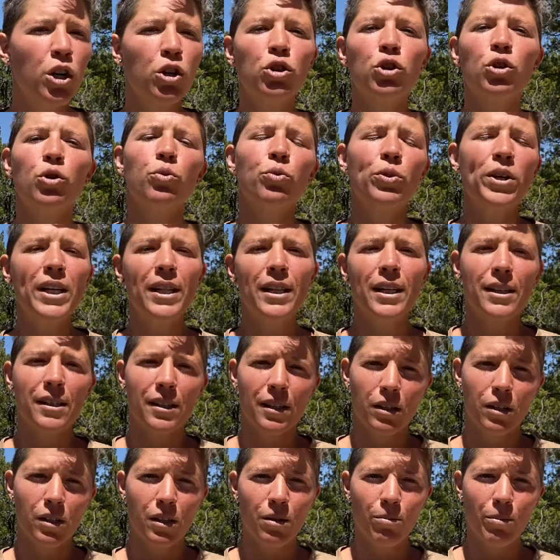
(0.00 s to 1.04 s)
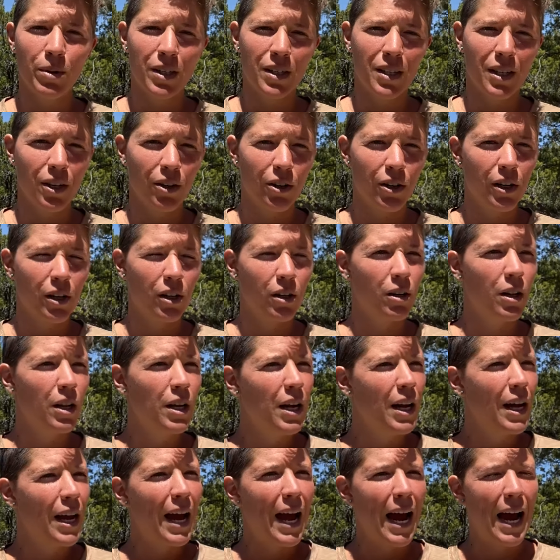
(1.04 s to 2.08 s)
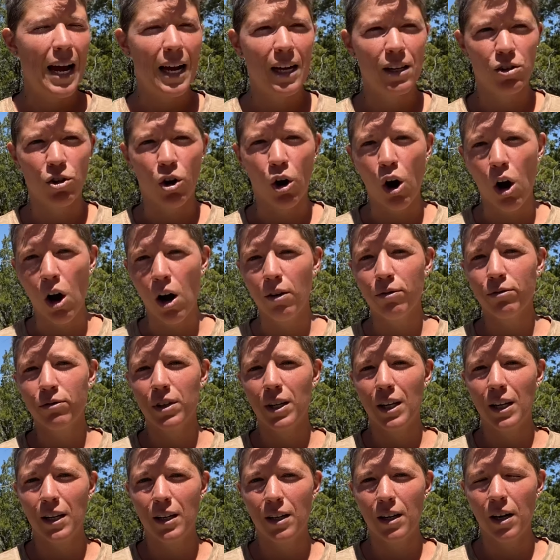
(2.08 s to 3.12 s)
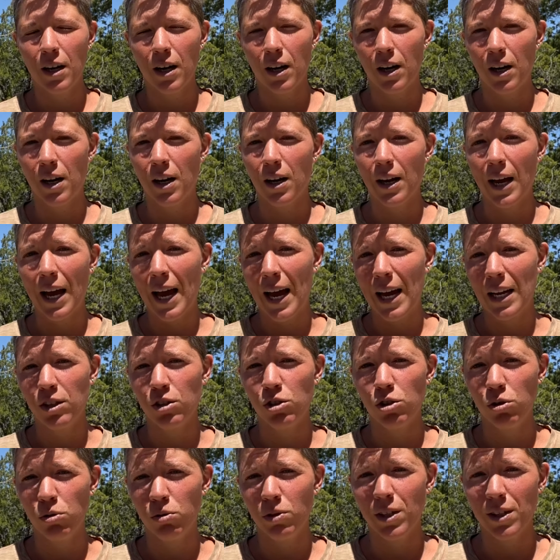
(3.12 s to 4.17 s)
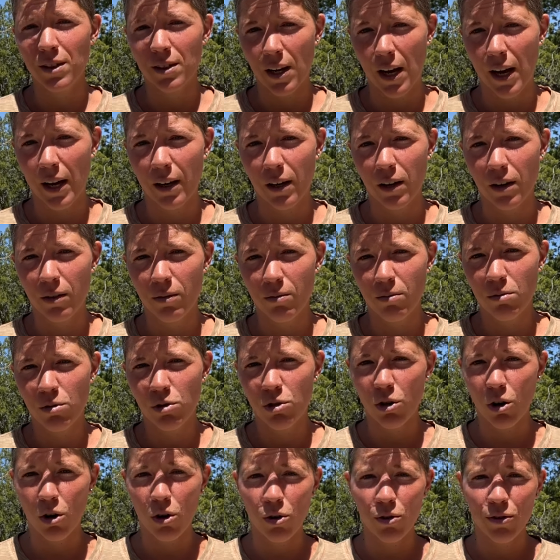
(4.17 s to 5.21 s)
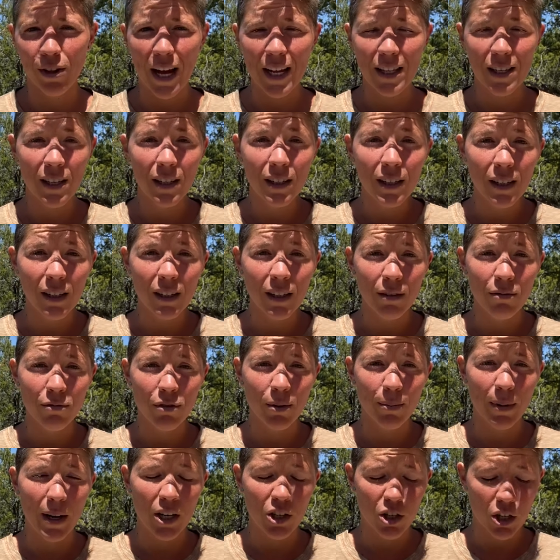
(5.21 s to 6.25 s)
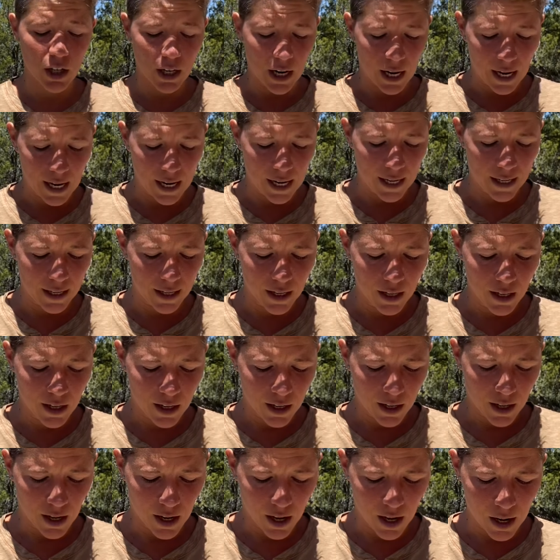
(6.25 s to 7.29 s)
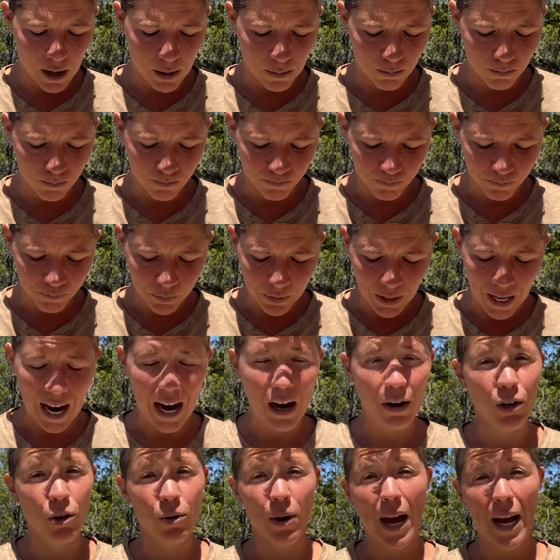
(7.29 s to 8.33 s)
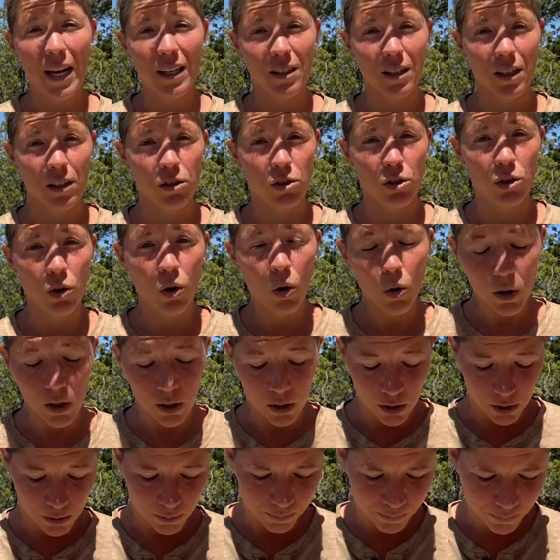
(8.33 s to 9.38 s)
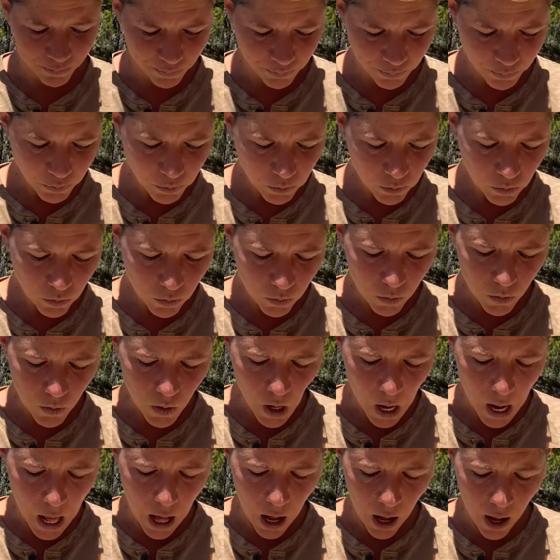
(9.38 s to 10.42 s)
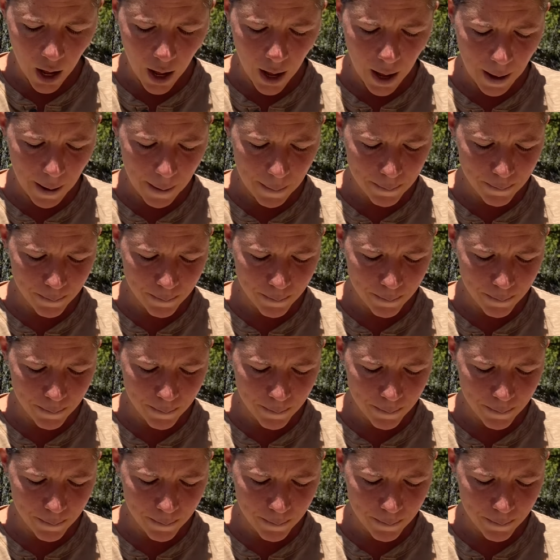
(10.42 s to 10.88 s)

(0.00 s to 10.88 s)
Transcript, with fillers: to re-listen to the material as often as you desire. So that's a little information on how you access the course. Oh,